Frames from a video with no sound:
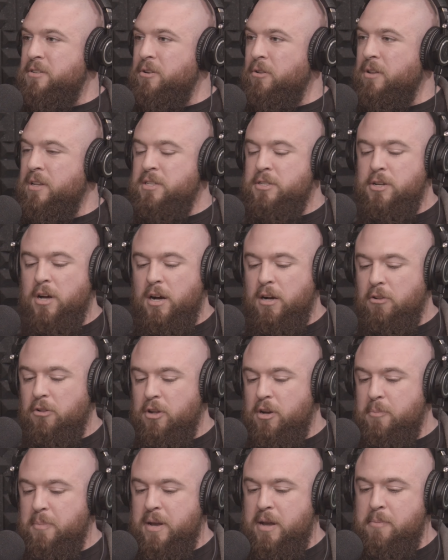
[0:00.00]
So let's talk a
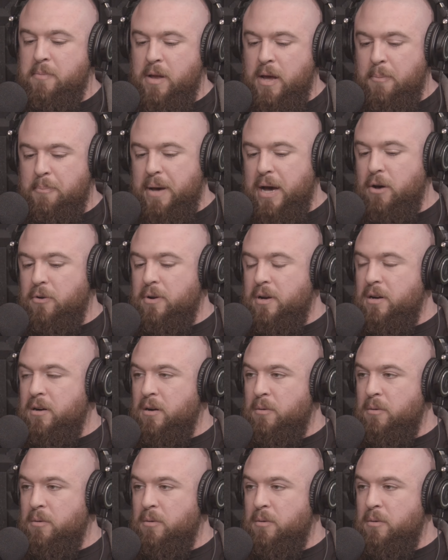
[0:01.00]
little bit about